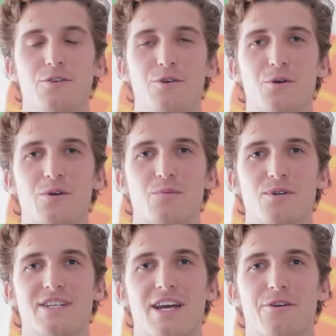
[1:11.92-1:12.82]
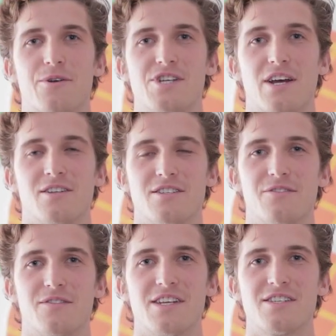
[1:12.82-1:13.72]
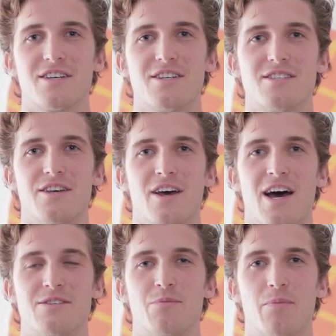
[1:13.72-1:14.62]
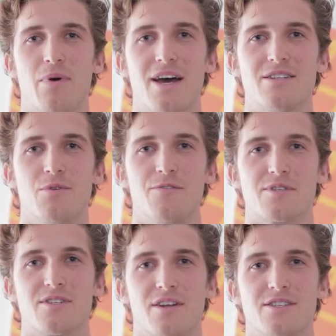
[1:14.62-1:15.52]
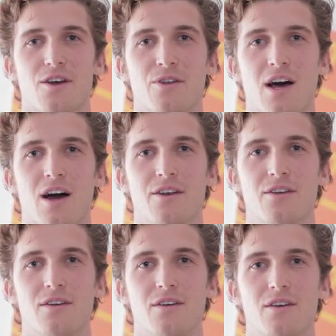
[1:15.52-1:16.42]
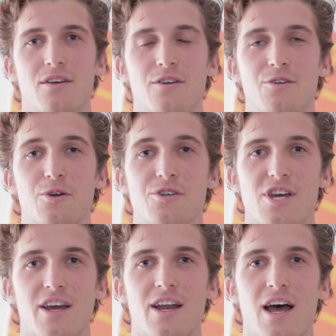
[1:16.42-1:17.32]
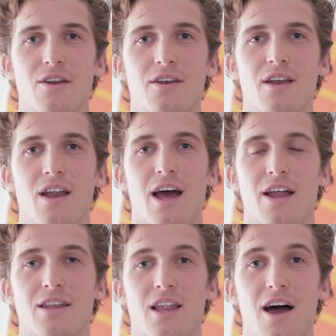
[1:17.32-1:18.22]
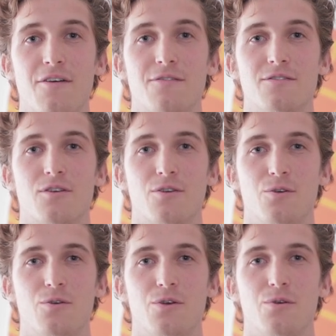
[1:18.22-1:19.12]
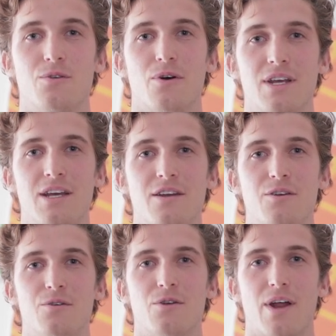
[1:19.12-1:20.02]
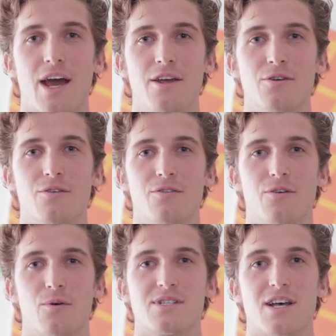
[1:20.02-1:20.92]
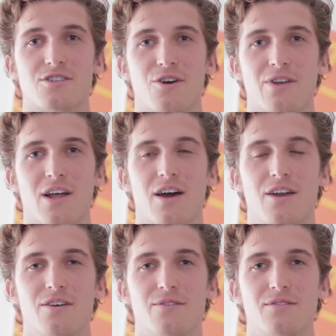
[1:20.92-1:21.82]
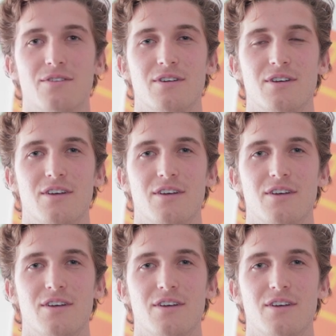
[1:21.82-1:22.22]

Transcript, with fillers: UQ has put together a checklist of things to consider as you prepare to move your studies online. You can check it out at life.uq.edu.au forward slash online